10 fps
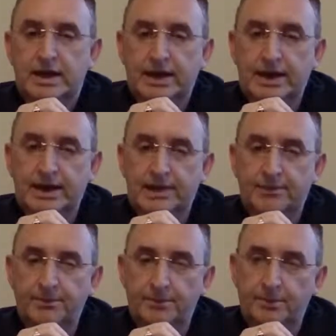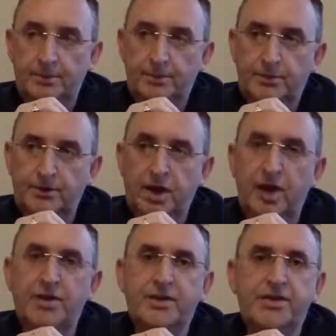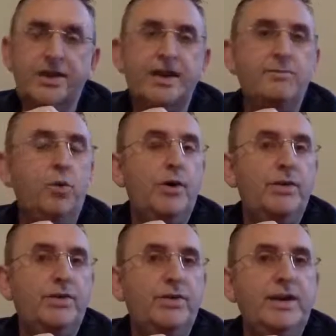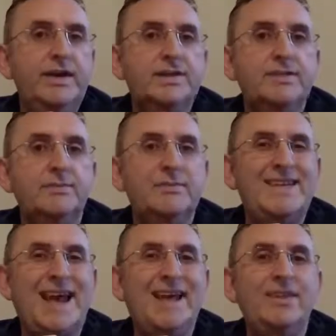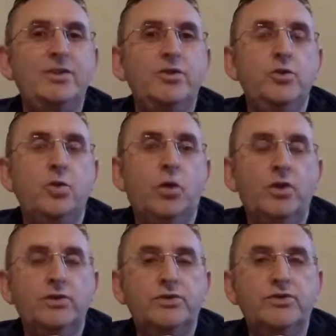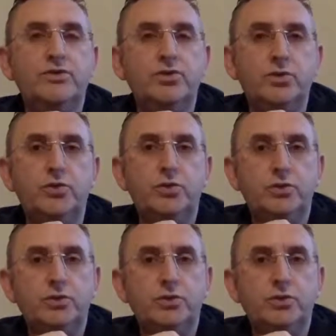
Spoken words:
The other thing, point 3, is them telling you what to do.